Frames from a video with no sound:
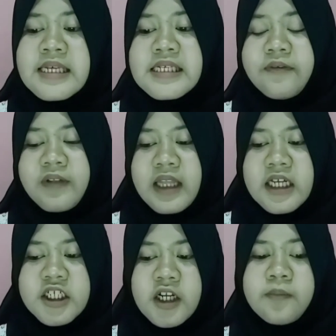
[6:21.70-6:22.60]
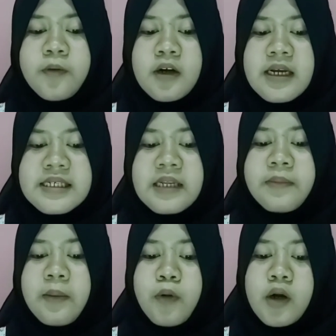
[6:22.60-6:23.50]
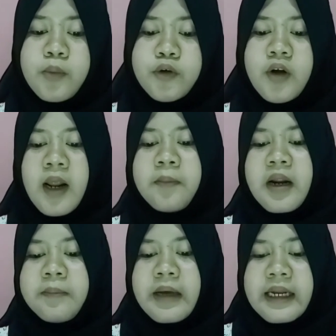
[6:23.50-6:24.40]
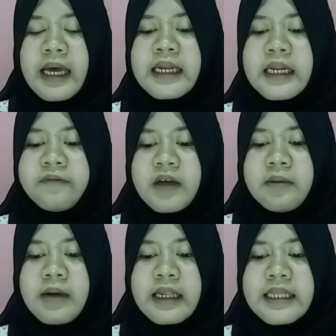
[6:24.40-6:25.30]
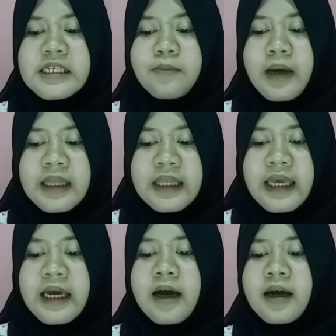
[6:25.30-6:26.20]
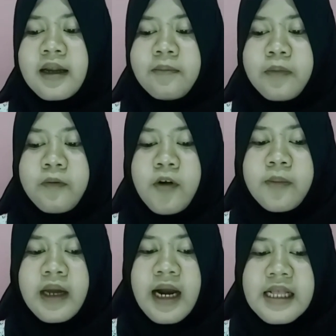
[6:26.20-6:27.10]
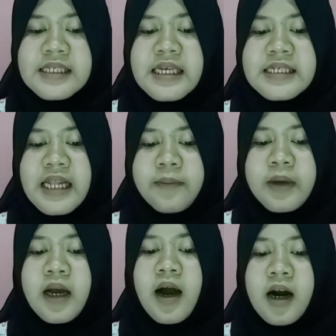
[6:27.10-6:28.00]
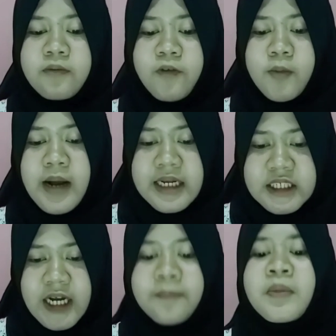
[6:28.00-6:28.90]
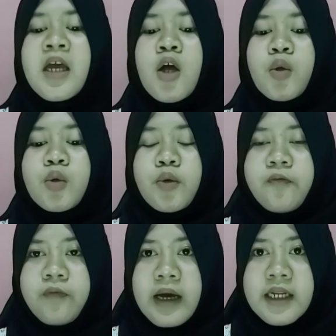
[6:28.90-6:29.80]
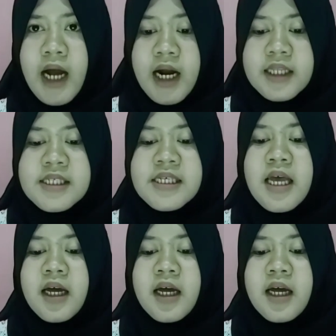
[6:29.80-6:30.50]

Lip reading: civilization produced by Borobudur and Prambanan, living balance painting and performing arts, Islamic art from Aceh. To fine arts,